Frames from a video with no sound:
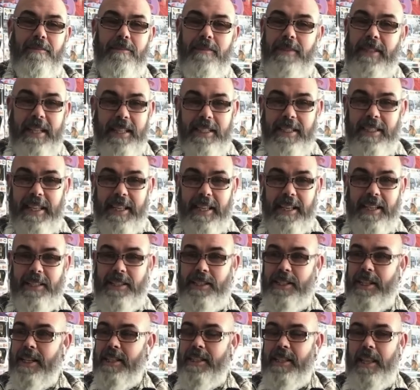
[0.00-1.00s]
Disney is
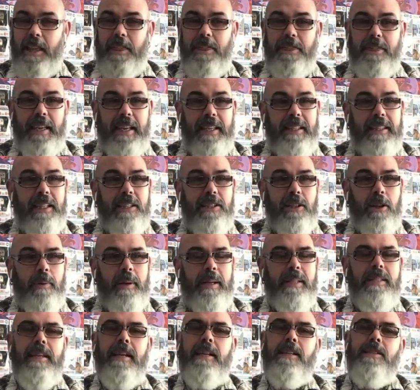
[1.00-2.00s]
just a thing that's always
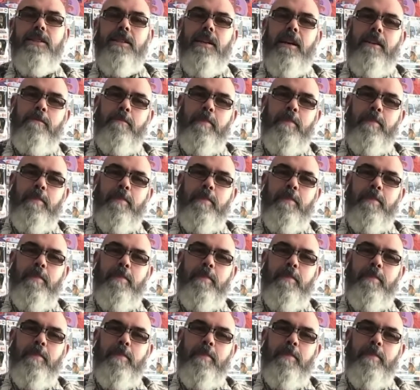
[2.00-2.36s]
it's like a soft